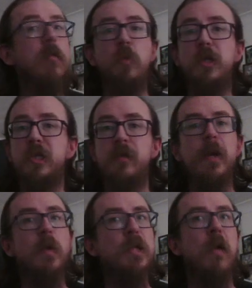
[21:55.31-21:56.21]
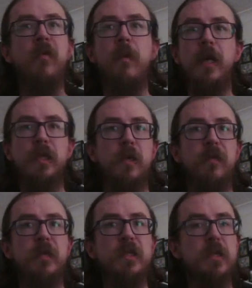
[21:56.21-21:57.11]
which to me was confirmation
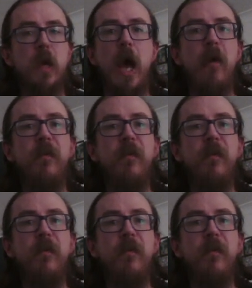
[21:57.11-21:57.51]
of how